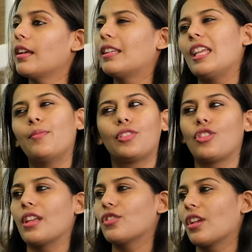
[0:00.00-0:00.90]
It keeps
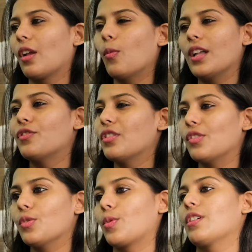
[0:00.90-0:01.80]
changing once
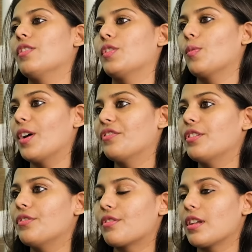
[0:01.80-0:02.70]
in 2 years or
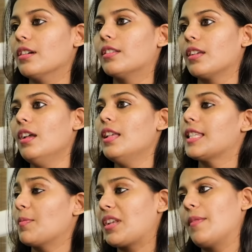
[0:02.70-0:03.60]
once in 3 years.
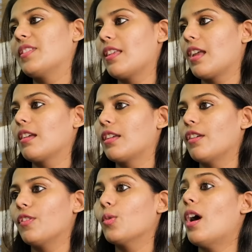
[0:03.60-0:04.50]
Sometimes they
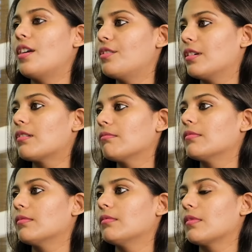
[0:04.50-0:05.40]
give you 100
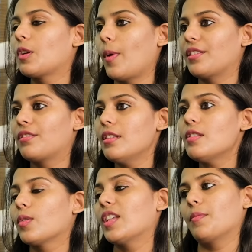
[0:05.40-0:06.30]

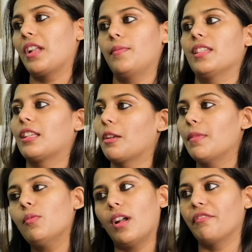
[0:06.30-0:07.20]
questions or sometimes it can
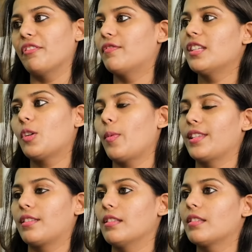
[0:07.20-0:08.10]
be 150
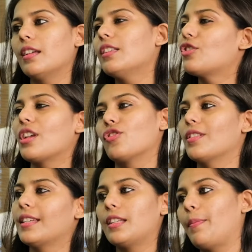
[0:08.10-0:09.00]
questions. It
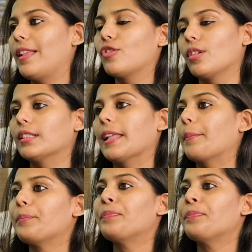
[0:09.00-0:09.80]
changes, it depends on them